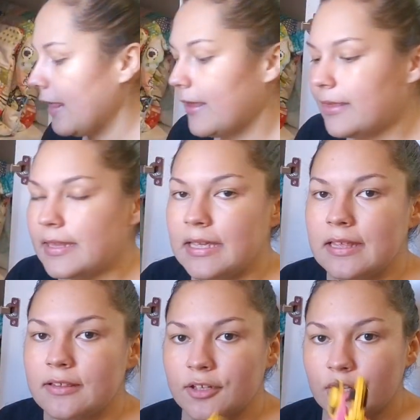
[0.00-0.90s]
And then
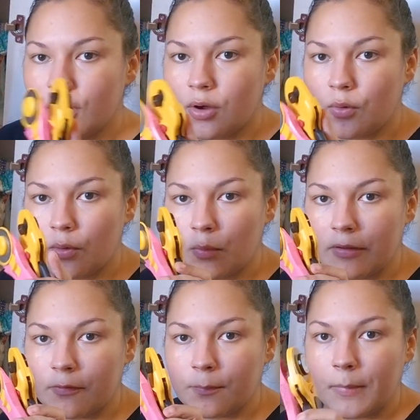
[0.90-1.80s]
these can go
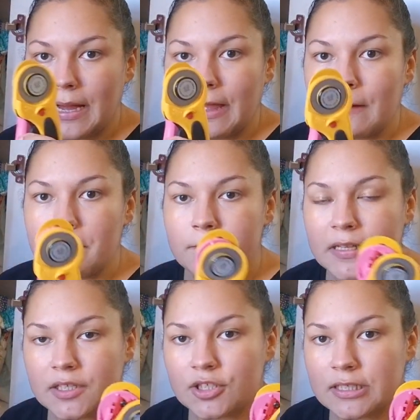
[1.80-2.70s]
with my
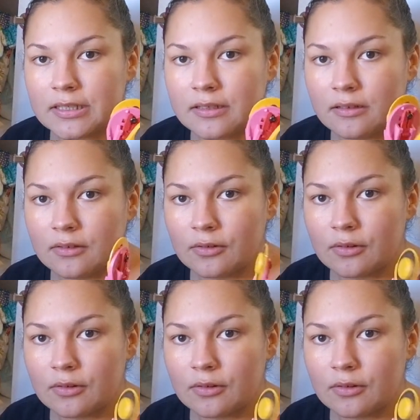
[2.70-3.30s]
finishing.